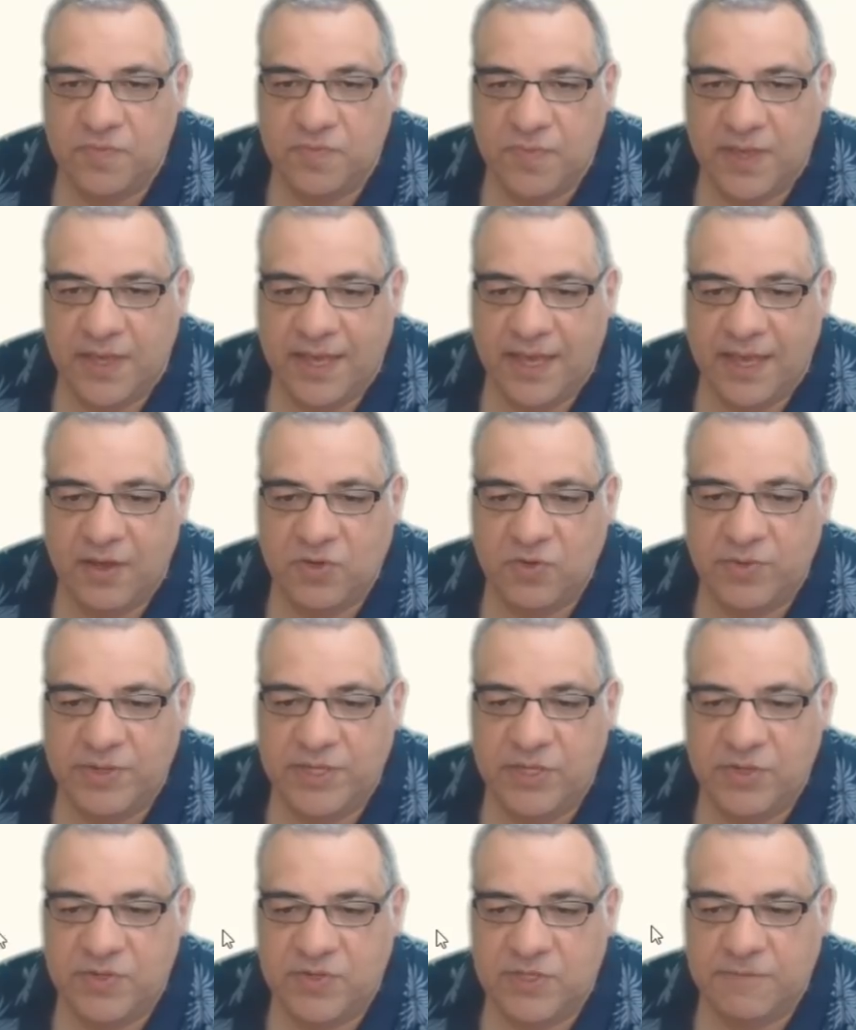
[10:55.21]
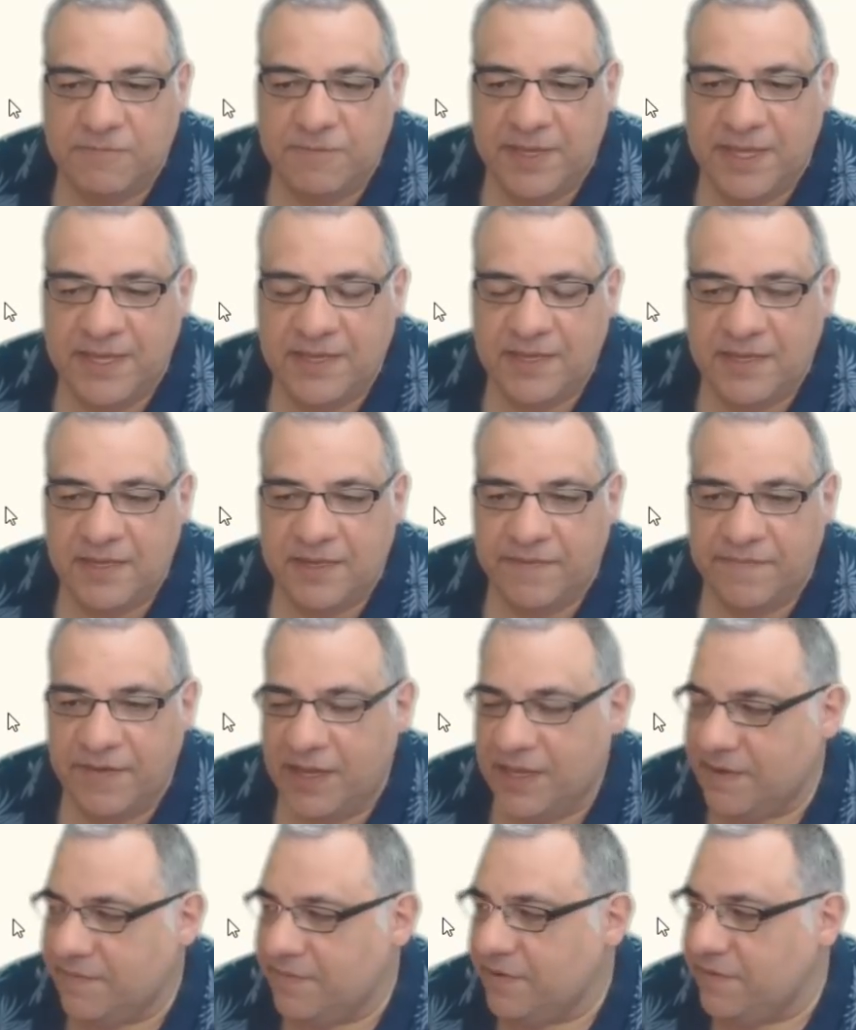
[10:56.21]
how do we use the pin? If I
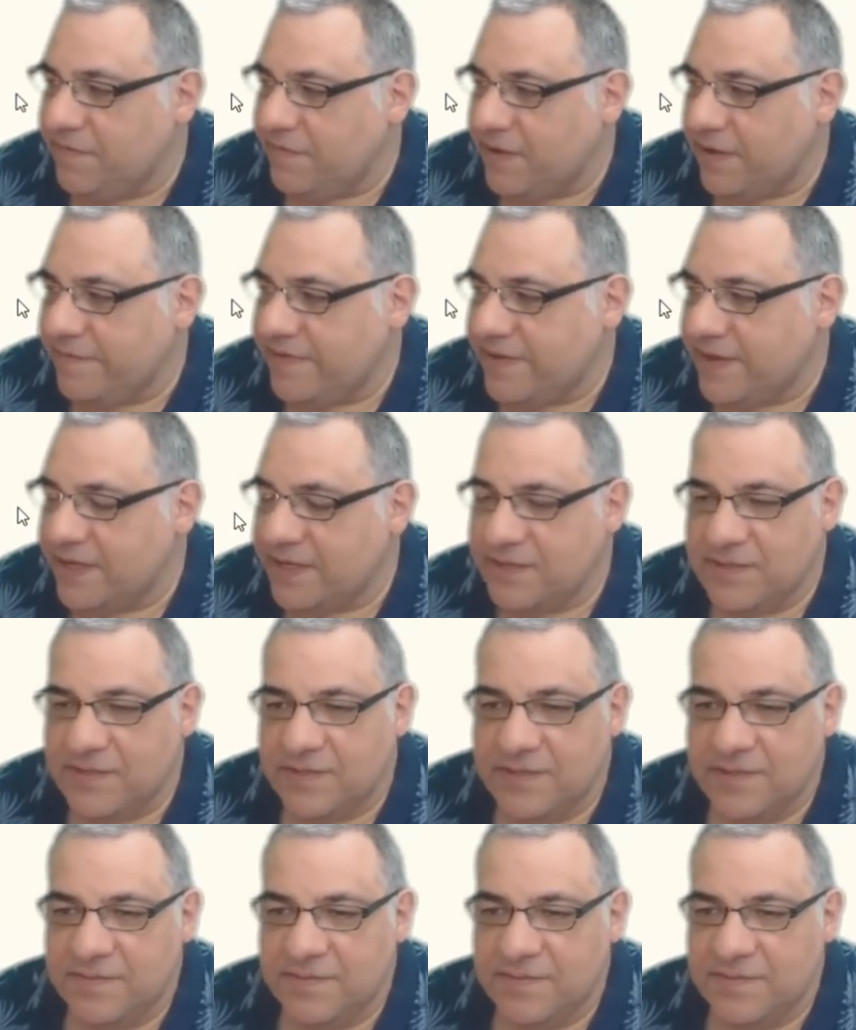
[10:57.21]
give you 5 seconds.